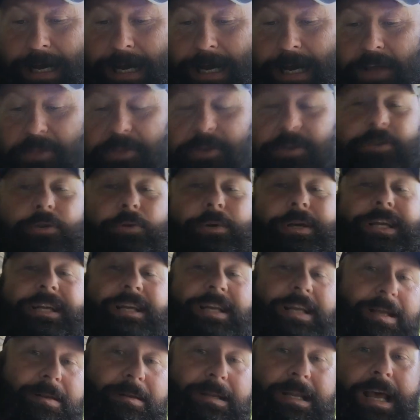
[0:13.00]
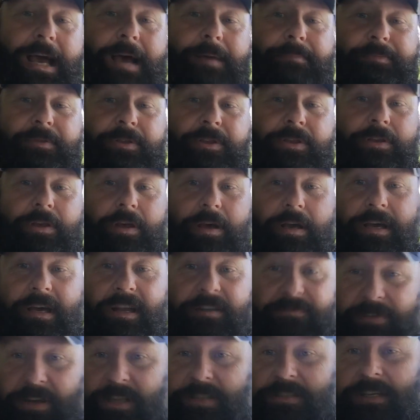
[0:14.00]
they're doing an in-depth
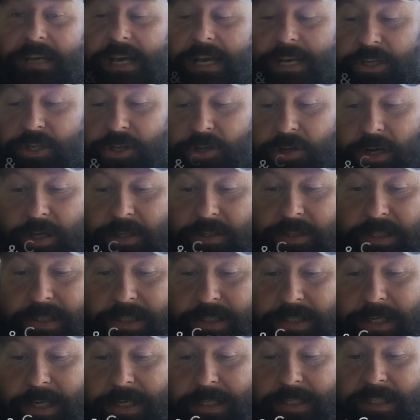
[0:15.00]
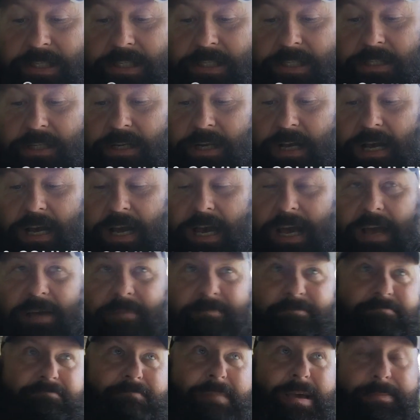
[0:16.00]
investigation on six
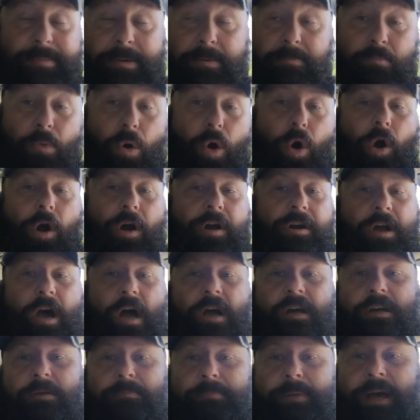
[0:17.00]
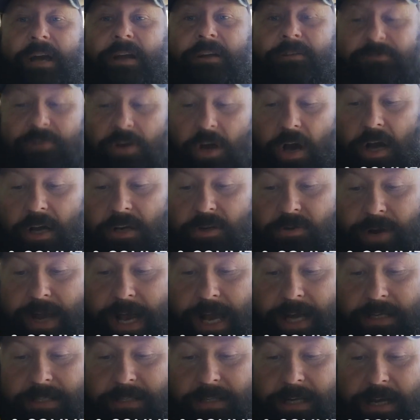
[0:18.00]
and maybe more non-competitive
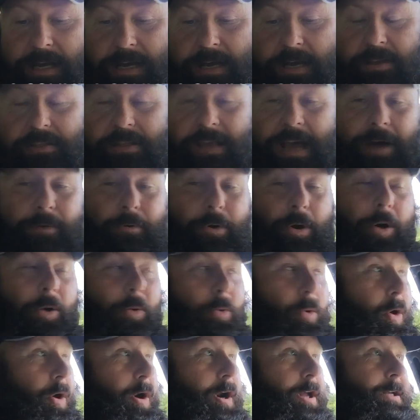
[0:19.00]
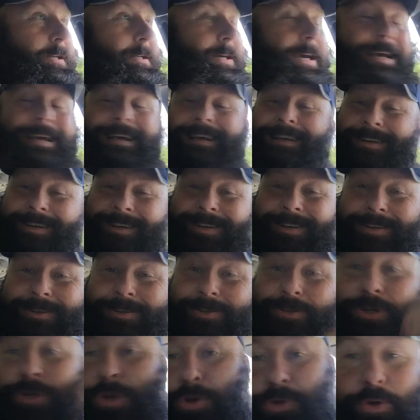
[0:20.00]
contracts that were awarded
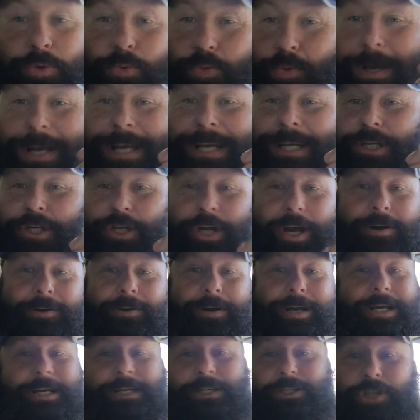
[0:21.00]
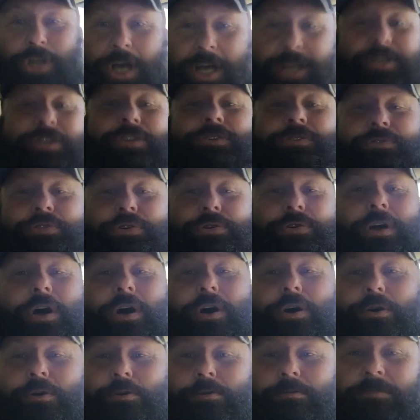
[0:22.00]
to the Wee Charity, Justin
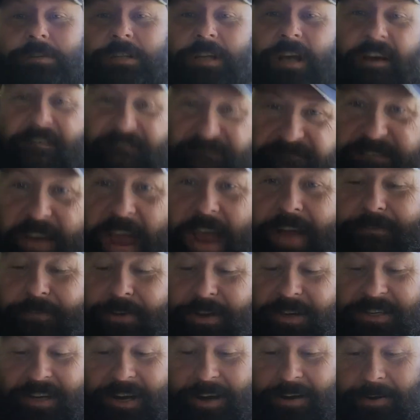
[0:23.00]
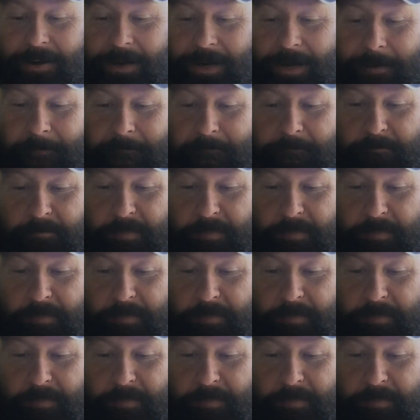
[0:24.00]
Trudeau's favorite charity.